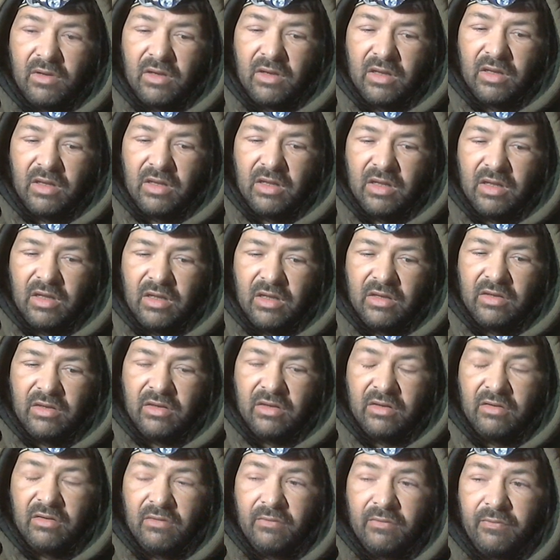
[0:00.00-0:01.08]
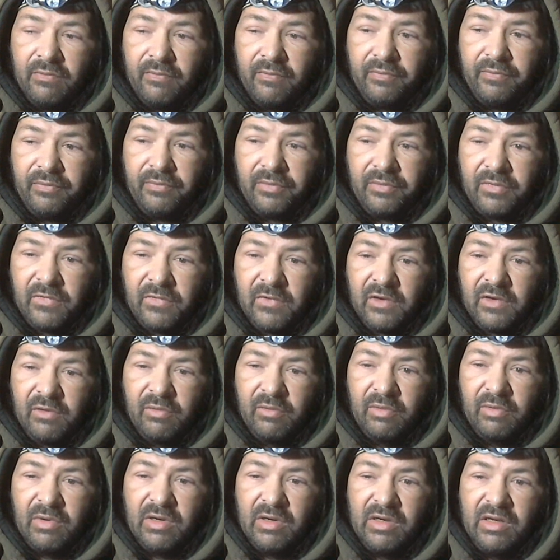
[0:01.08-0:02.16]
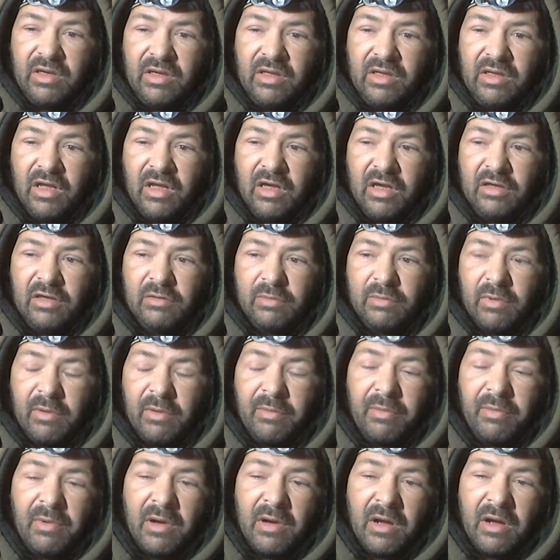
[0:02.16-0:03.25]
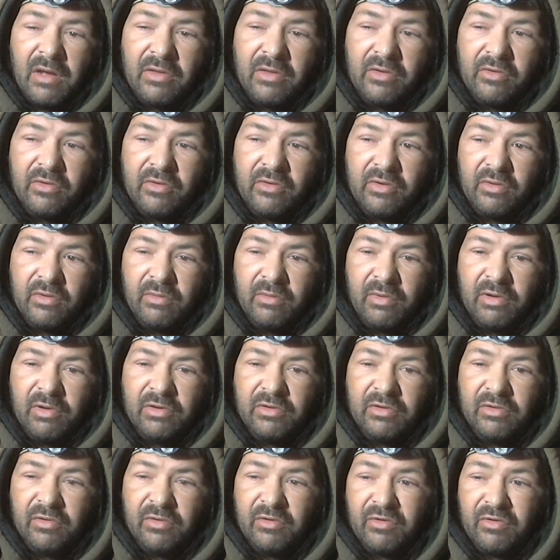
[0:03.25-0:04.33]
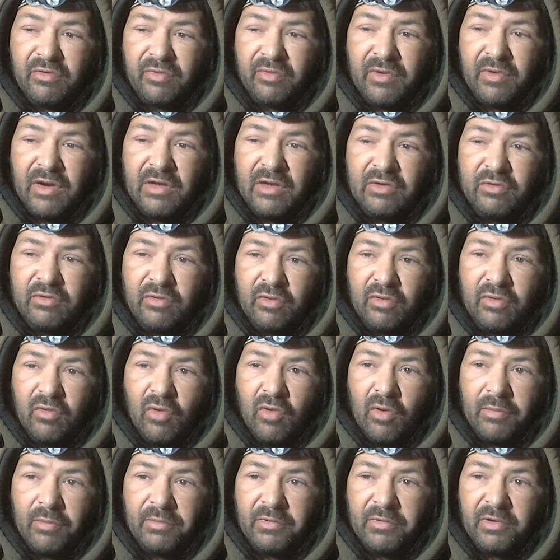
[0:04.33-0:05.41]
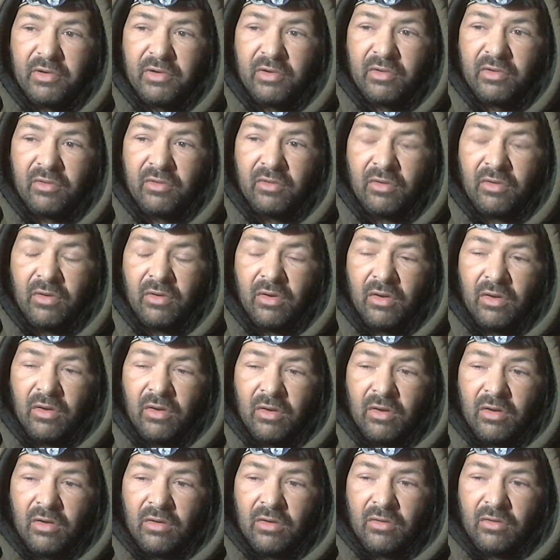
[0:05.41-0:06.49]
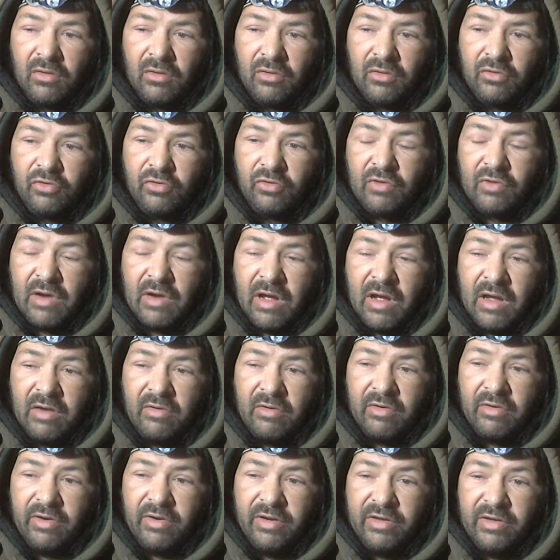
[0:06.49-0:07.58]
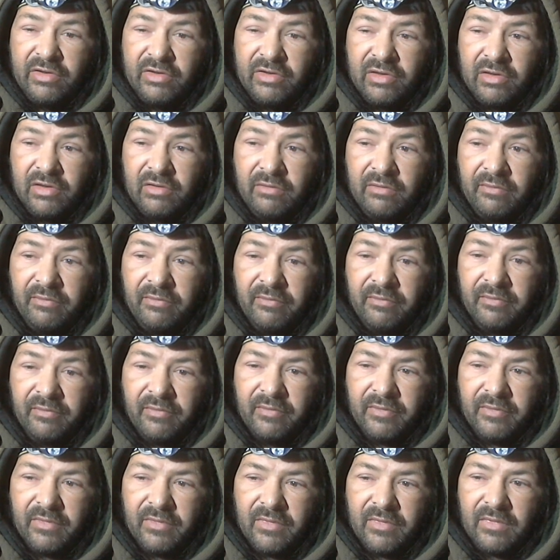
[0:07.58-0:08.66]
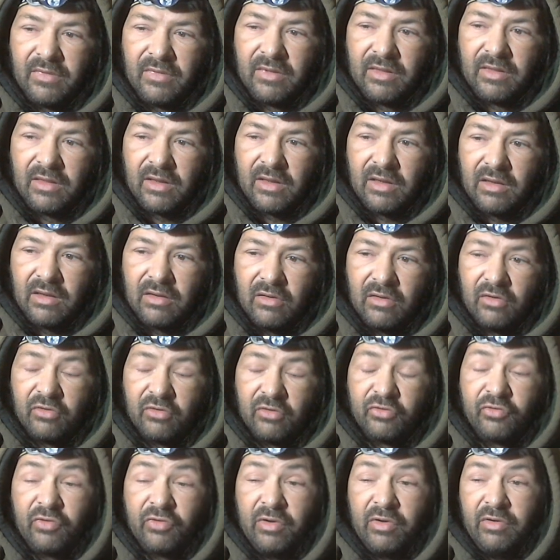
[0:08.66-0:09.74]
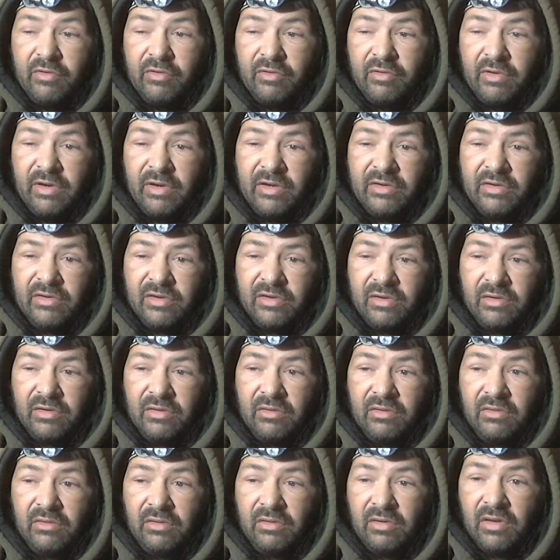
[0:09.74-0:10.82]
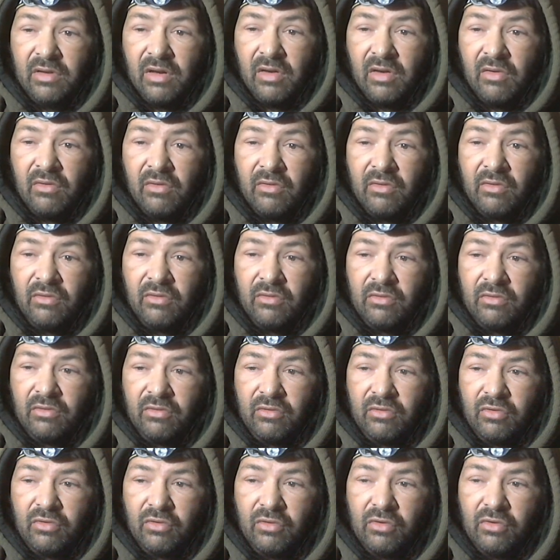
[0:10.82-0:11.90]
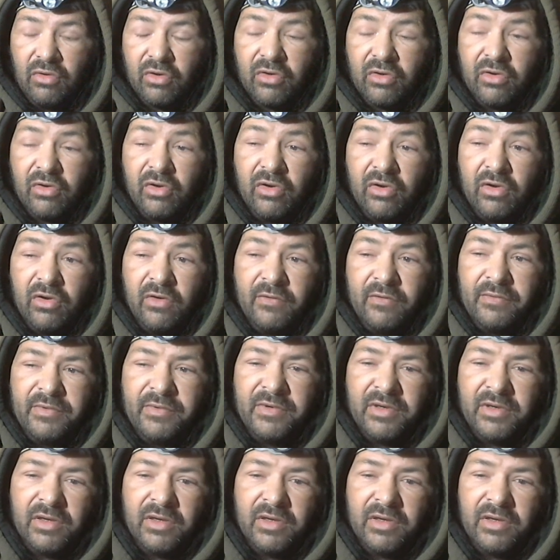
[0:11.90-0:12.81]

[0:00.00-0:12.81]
And Friday nights, my father and a bunch of his friends would go up there drag racing, or street racing, doing the curves.